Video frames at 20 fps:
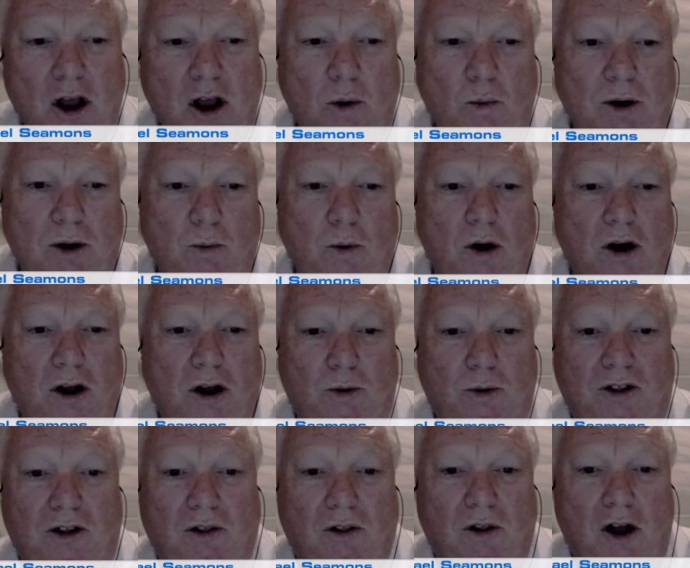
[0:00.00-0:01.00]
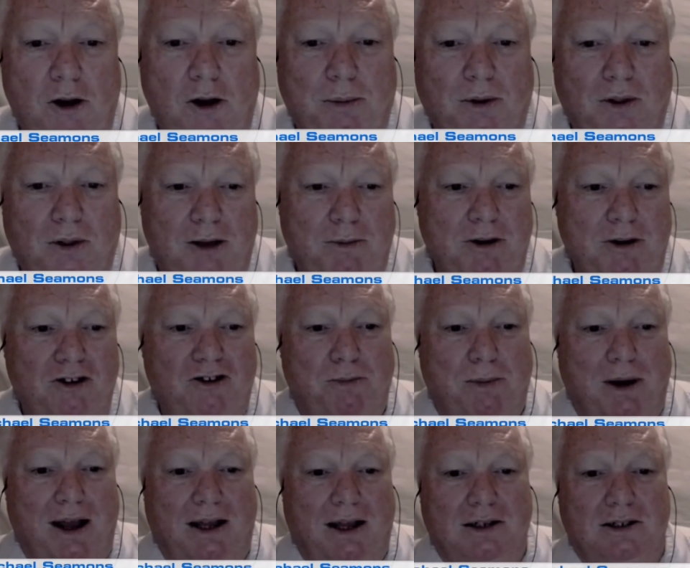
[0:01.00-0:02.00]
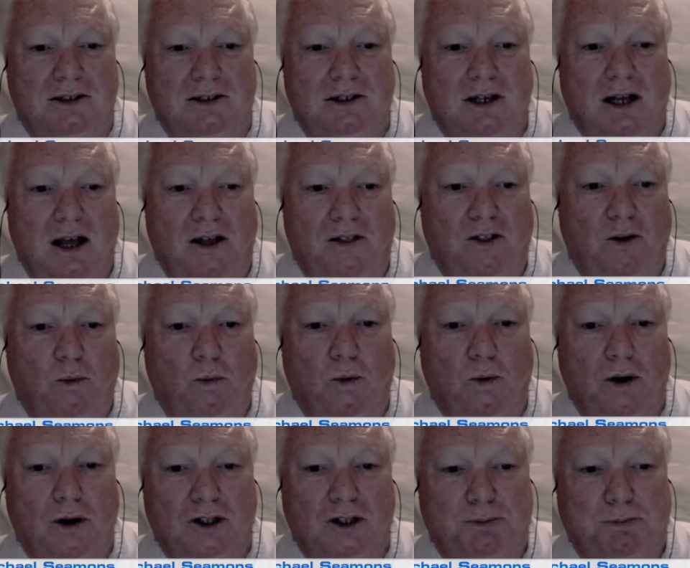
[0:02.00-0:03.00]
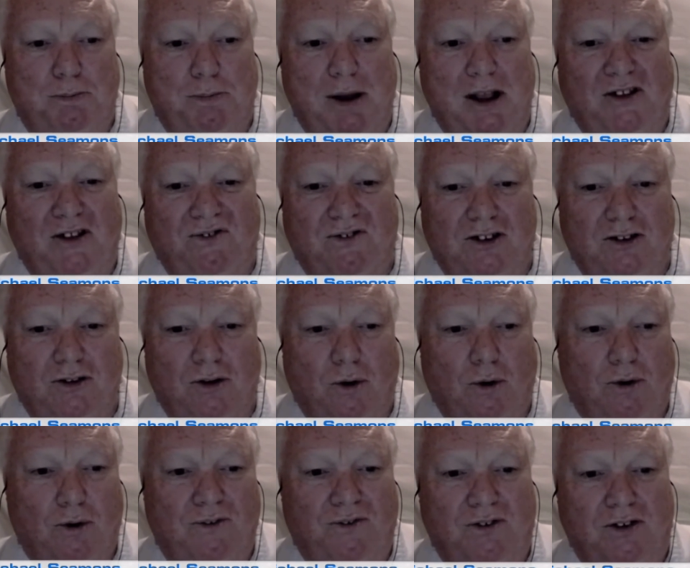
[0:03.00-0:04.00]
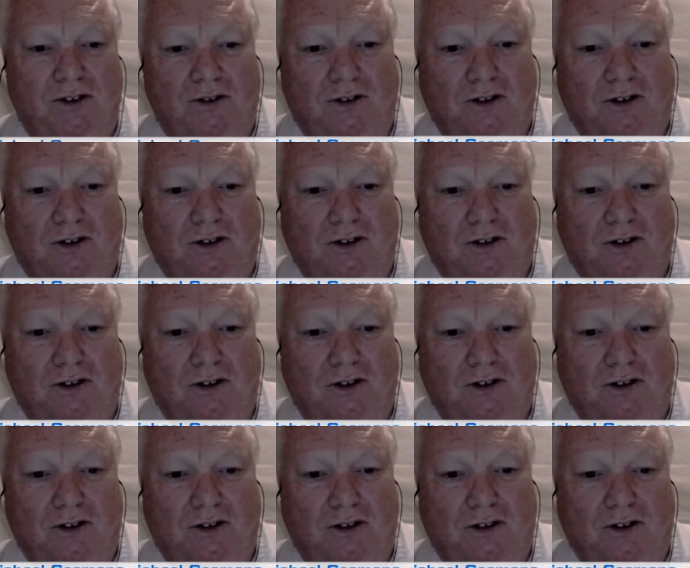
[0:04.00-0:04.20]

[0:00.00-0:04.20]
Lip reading: We work with global image makers and the world's best photographers,